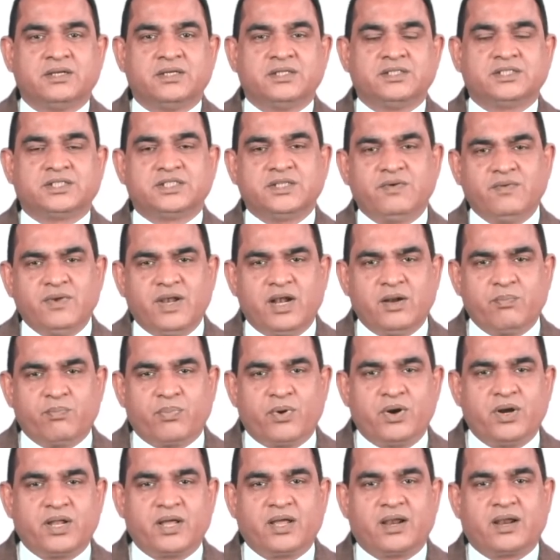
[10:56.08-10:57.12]
civil and
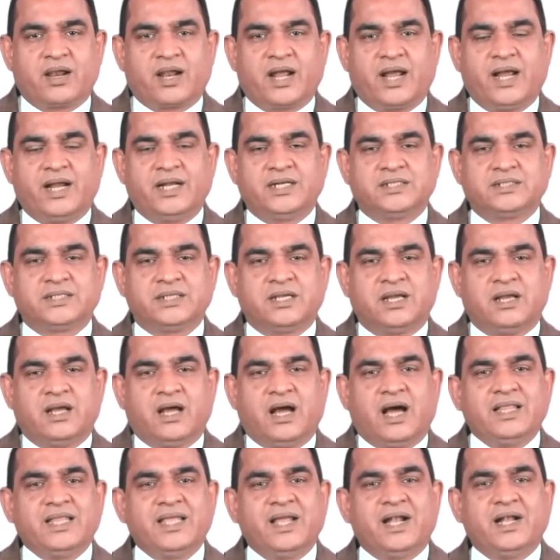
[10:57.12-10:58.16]
political rights,
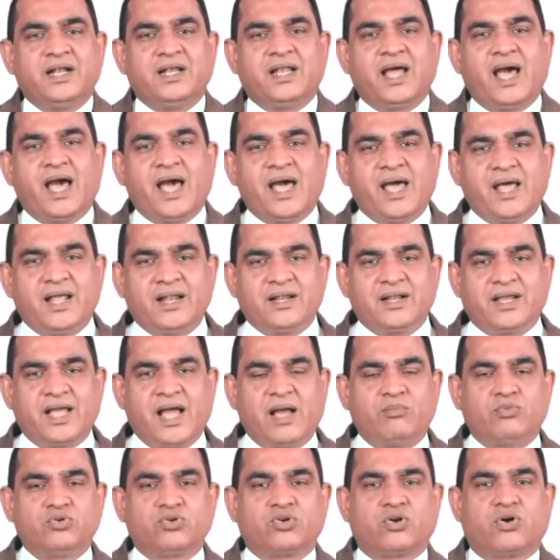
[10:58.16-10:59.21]
and the entire
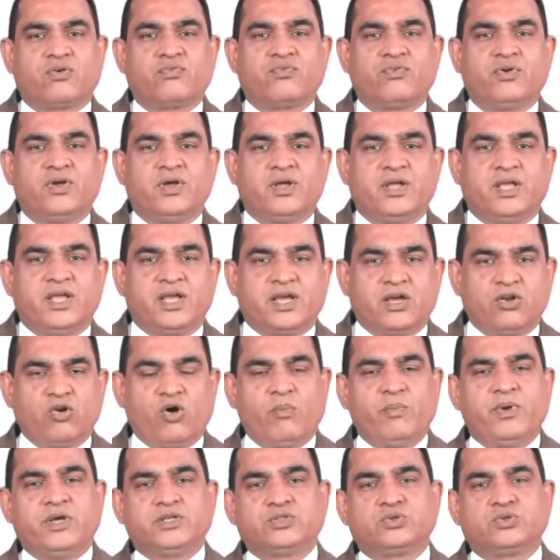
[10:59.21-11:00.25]
gamut of economic,